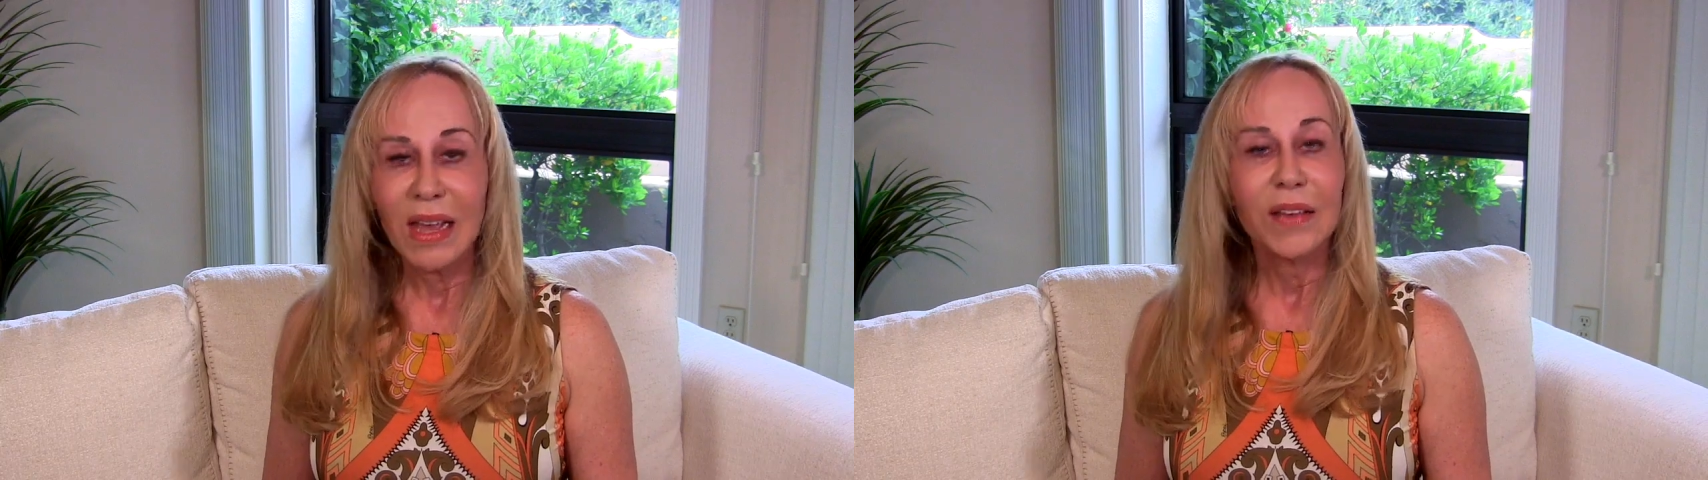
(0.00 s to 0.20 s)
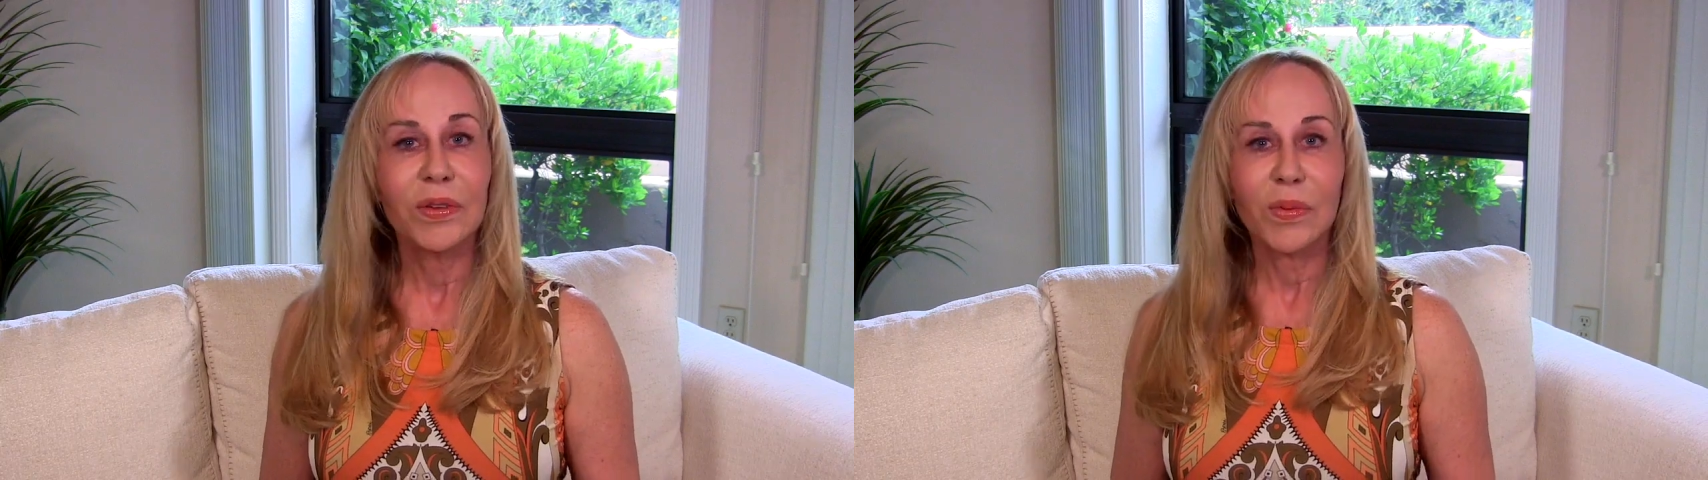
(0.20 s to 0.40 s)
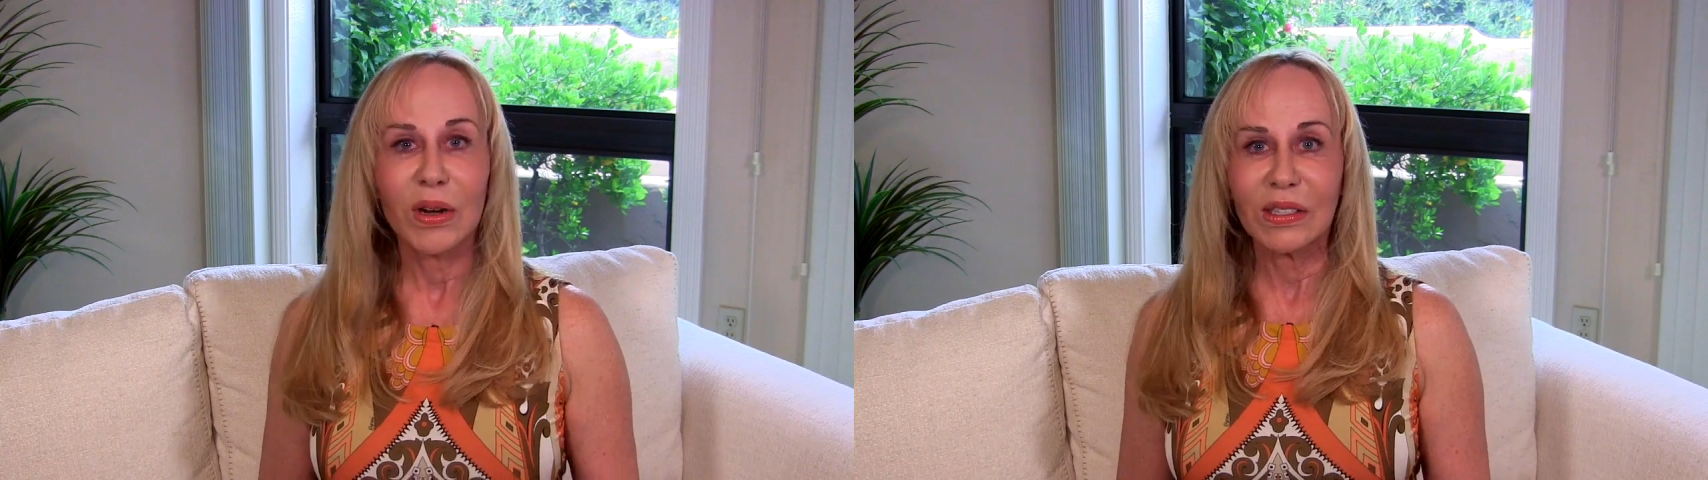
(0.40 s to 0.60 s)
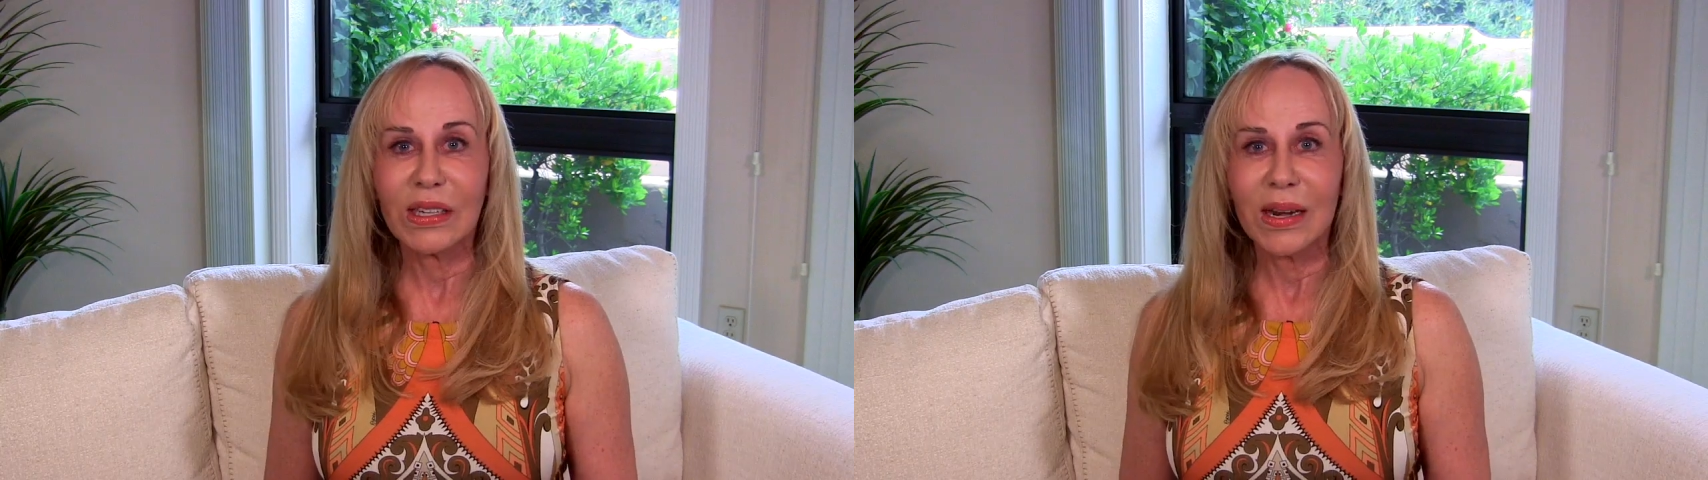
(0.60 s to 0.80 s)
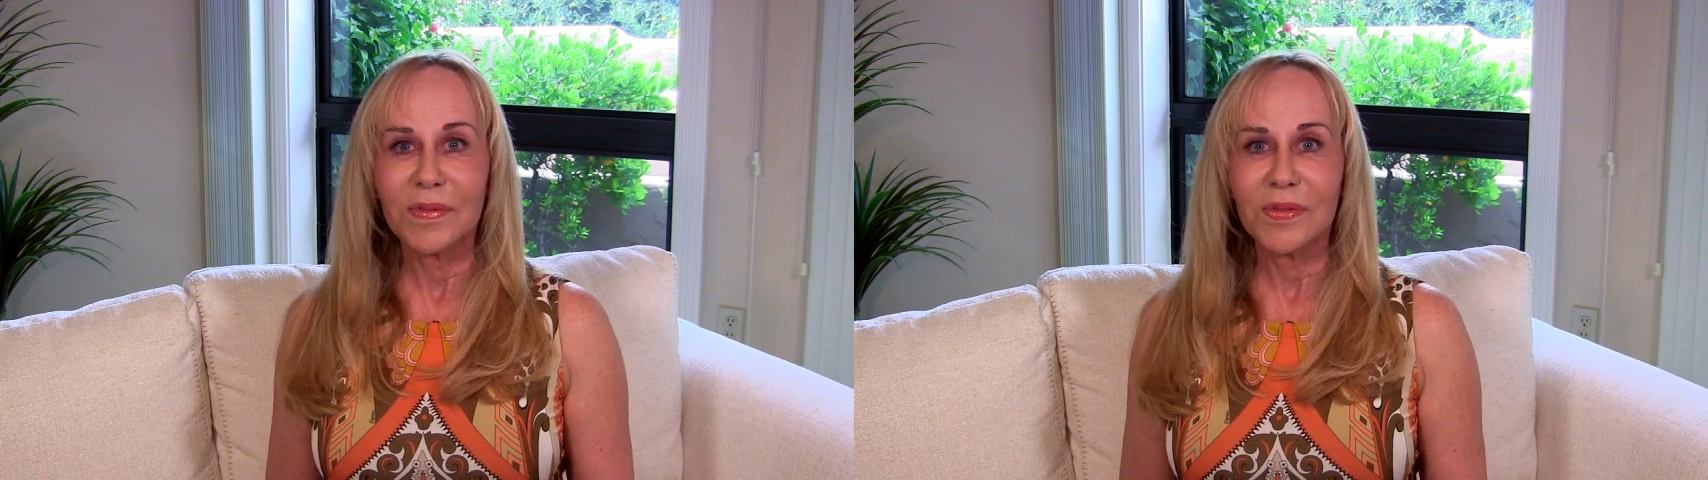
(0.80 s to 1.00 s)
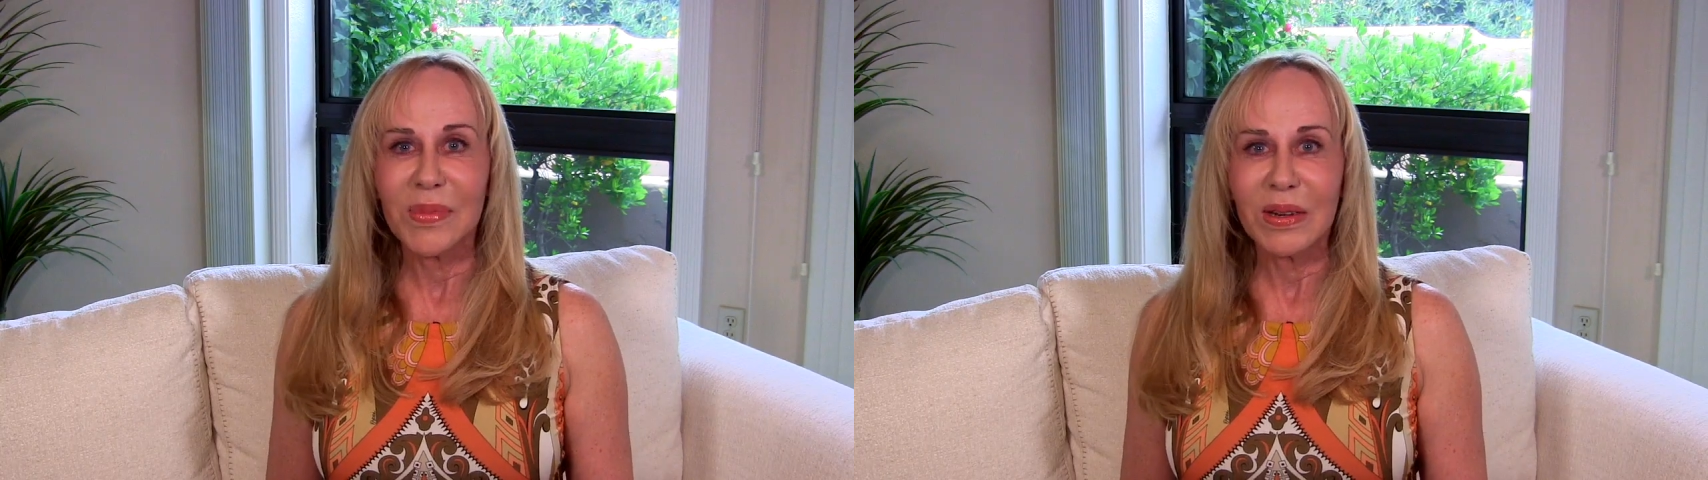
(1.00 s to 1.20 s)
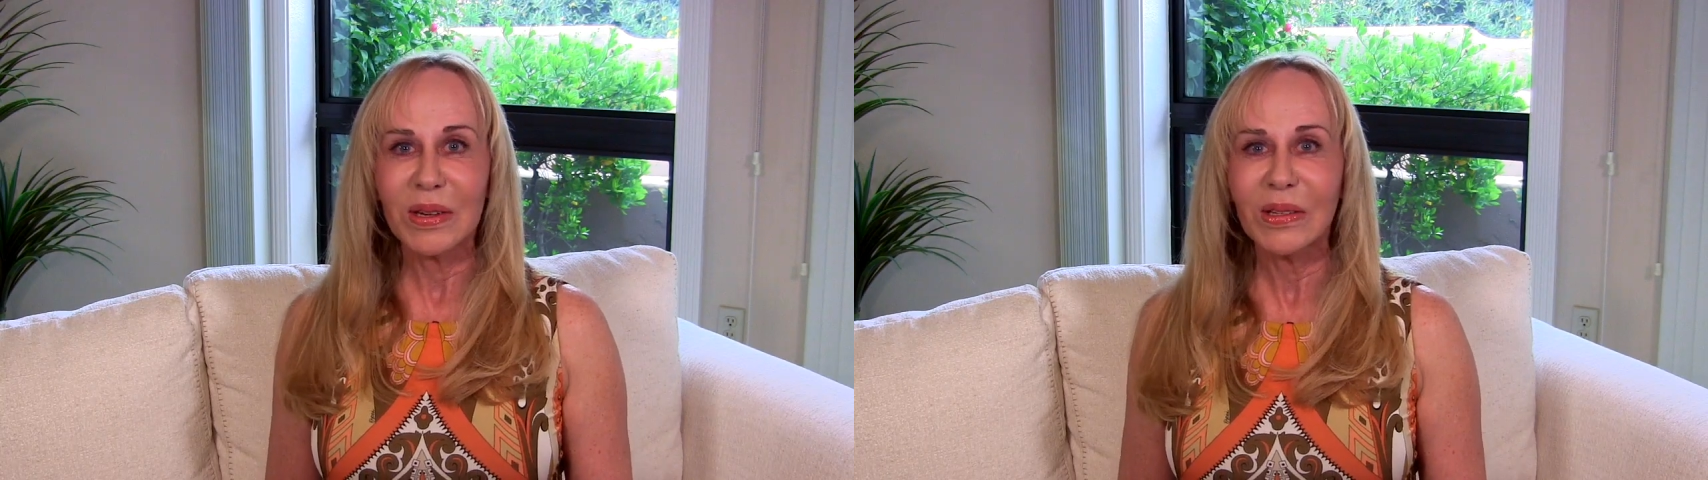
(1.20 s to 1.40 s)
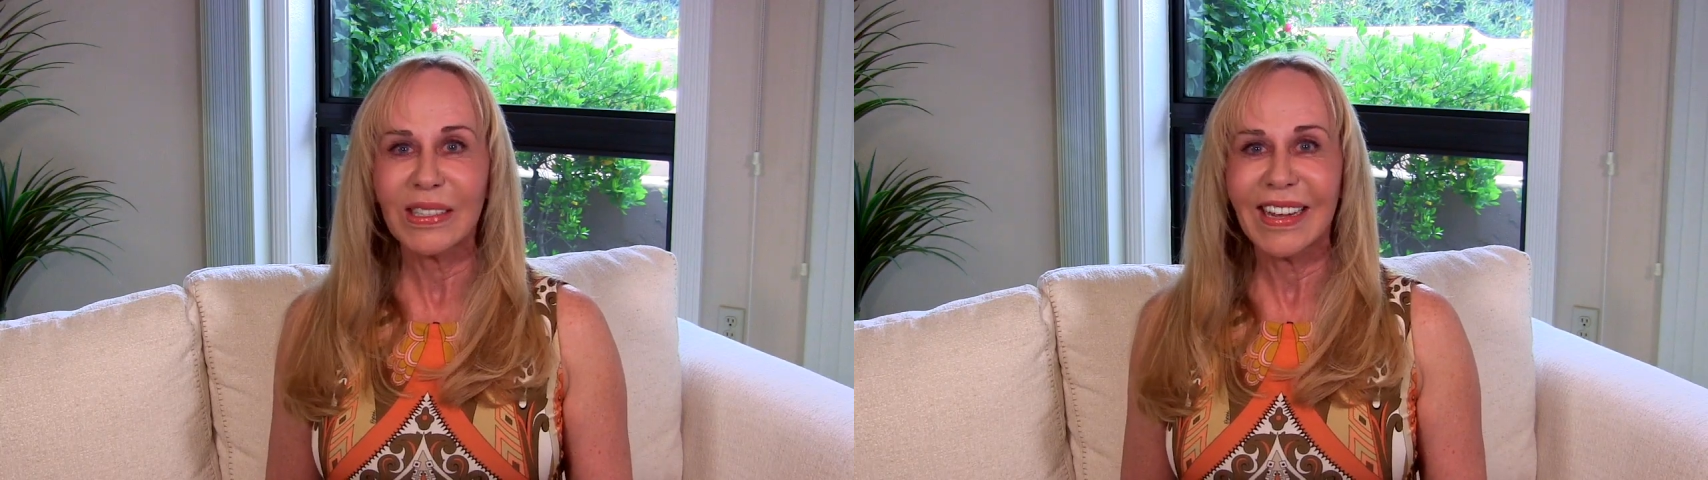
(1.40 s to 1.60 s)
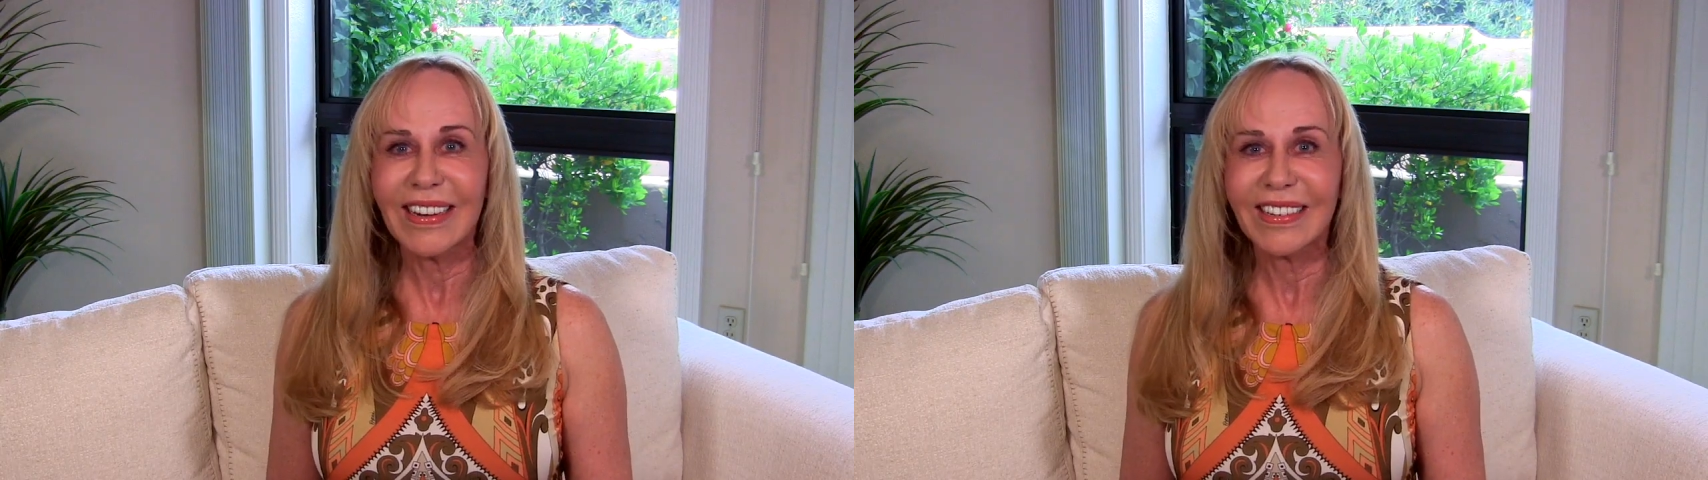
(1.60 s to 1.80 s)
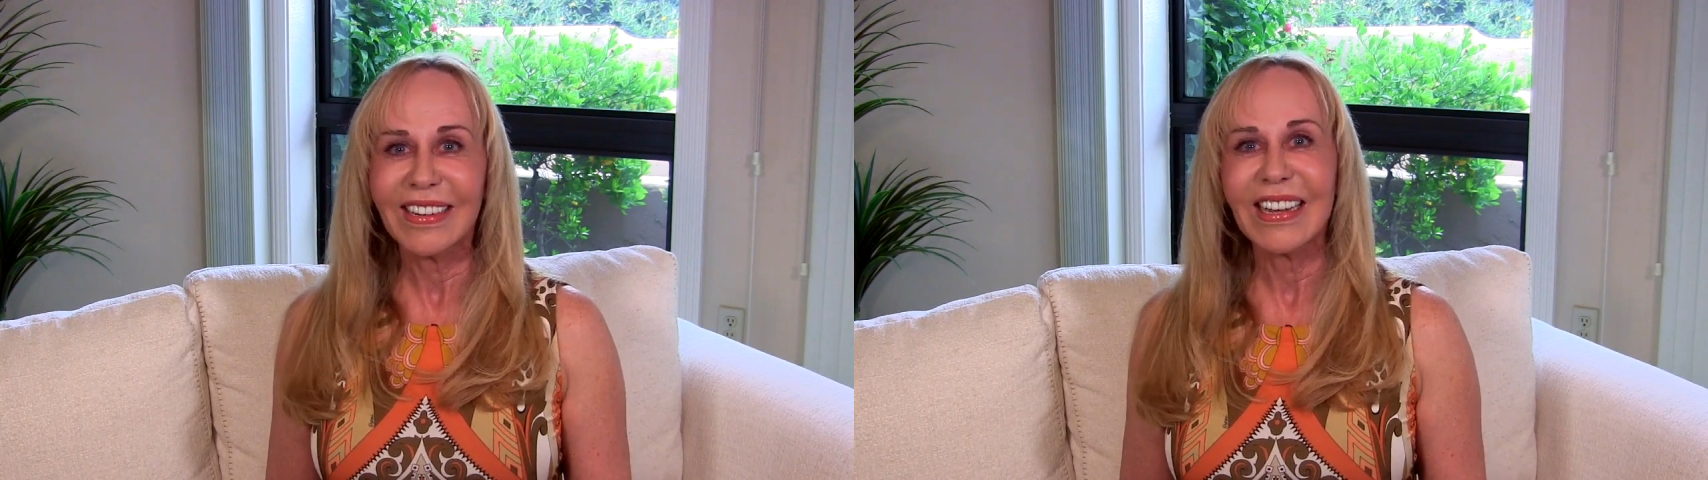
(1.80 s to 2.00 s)
If you want to sign up for my
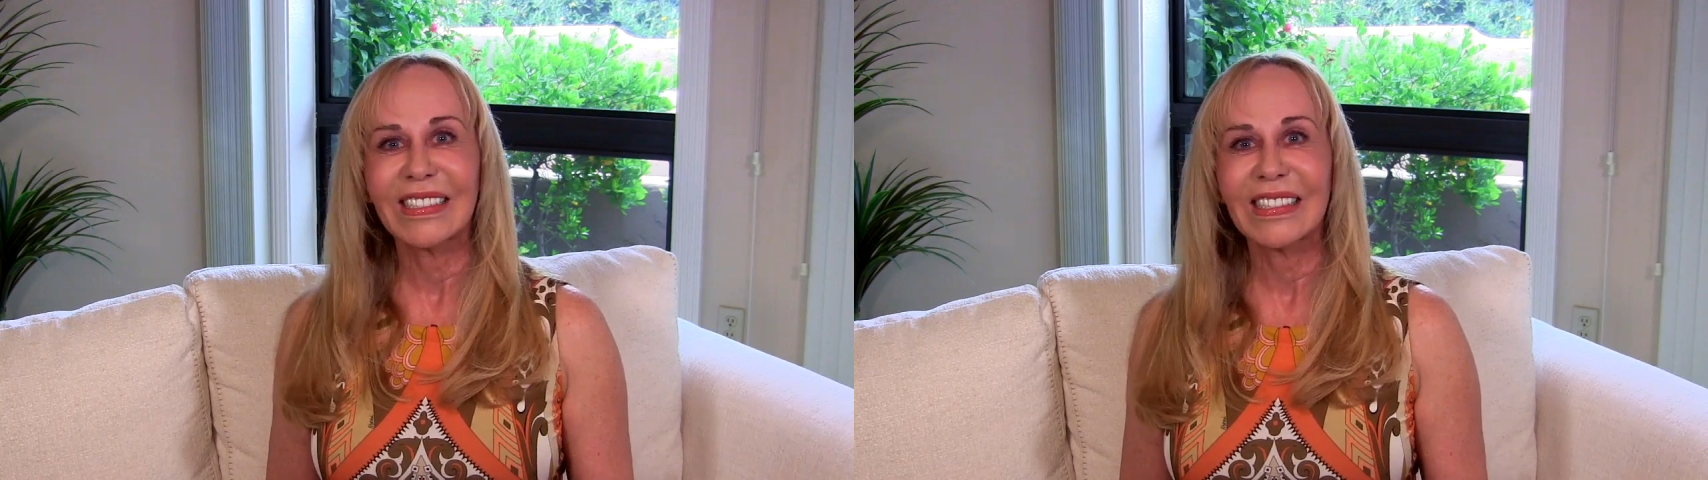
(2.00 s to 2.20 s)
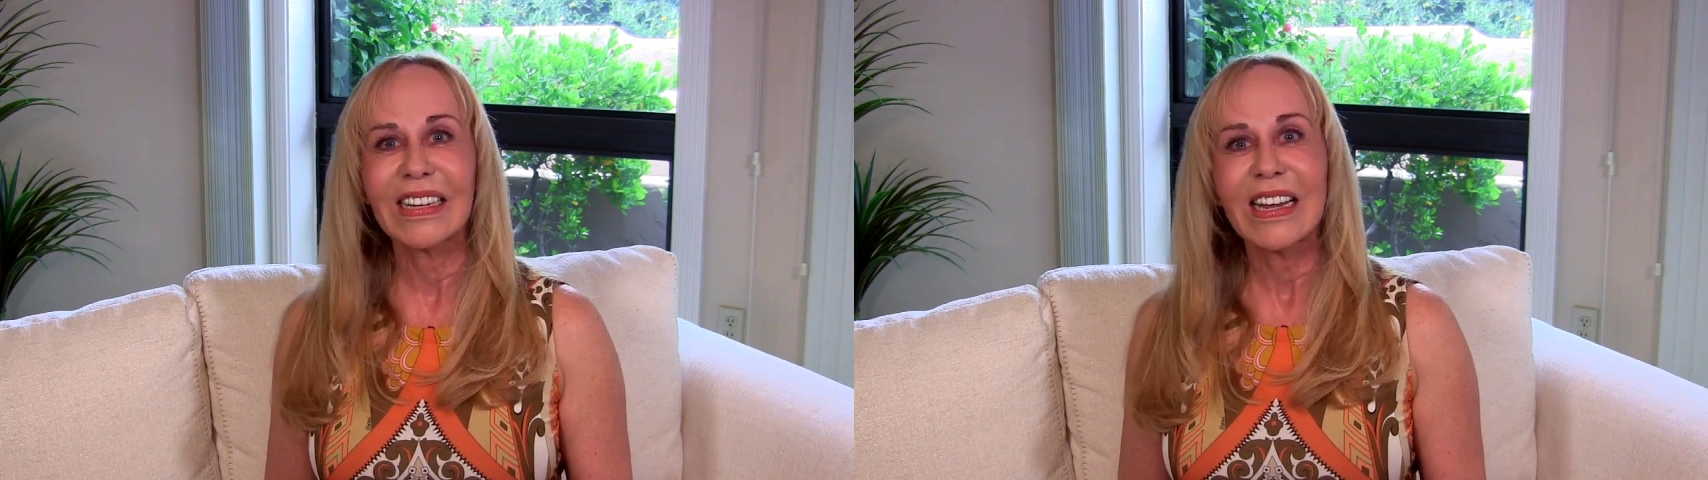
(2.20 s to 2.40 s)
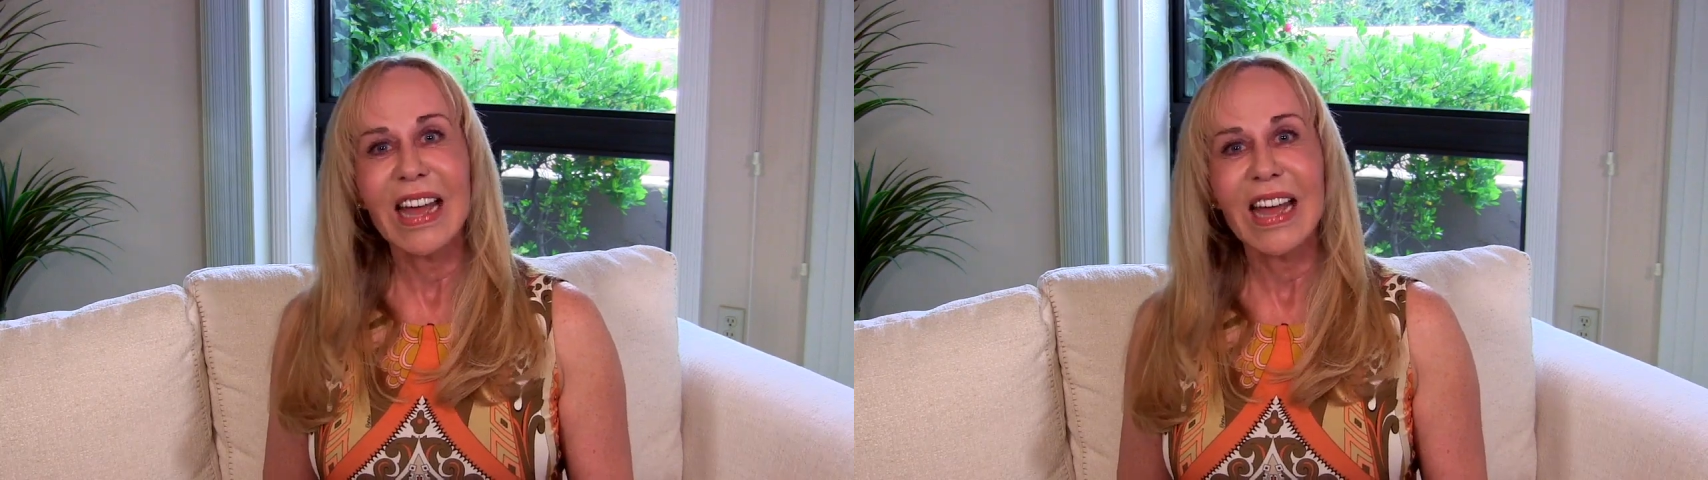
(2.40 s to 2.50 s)
newsletter, it's